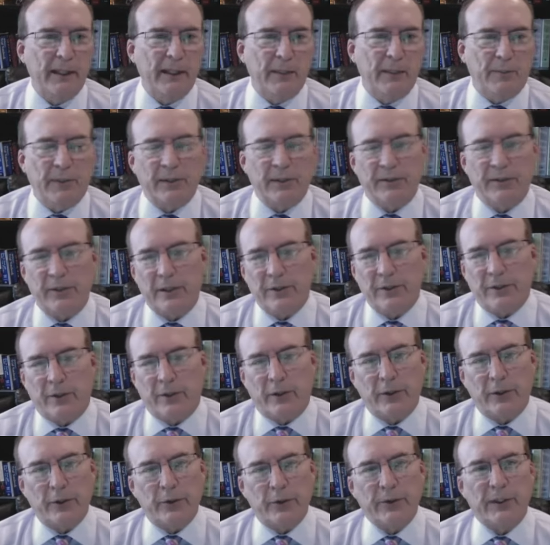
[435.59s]
but essentially
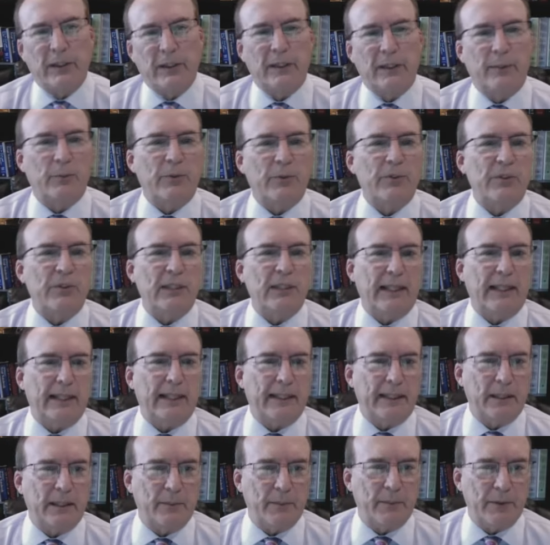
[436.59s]
you're dealing with
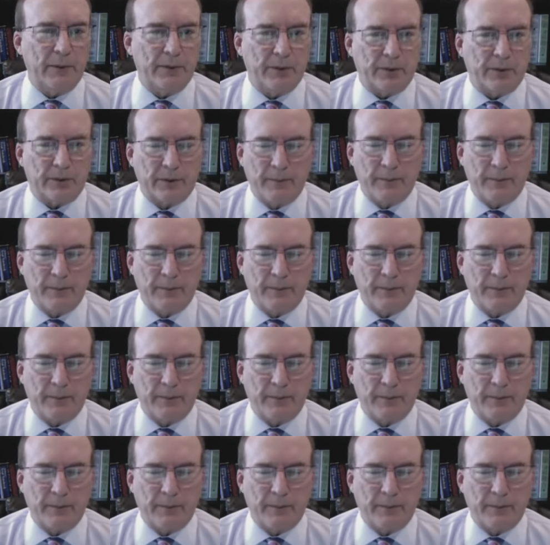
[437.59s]
static images.